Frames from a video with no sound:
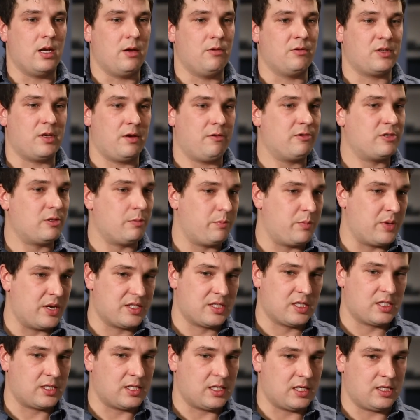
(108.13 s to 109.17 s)
It was a
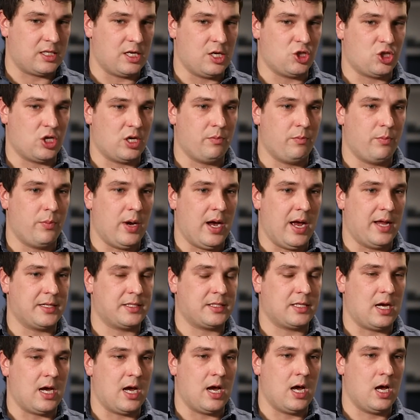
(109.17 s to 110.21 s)
business decision, but
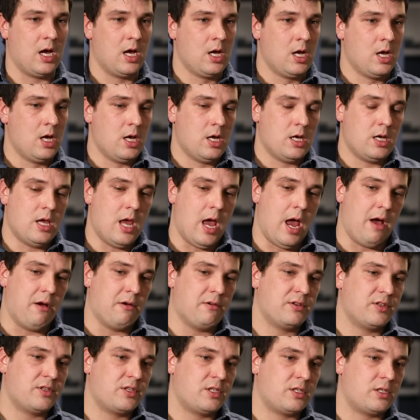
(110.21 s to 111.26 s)
that
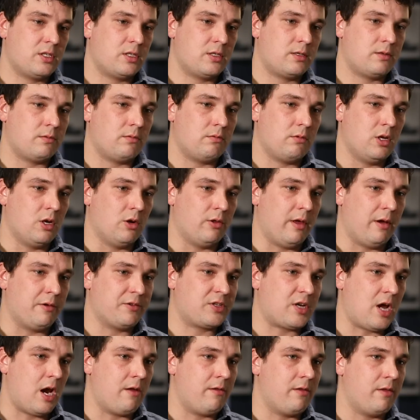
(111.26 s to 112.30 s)
was
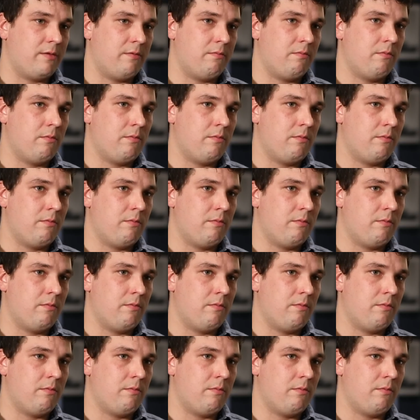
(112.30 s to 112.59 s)
kind of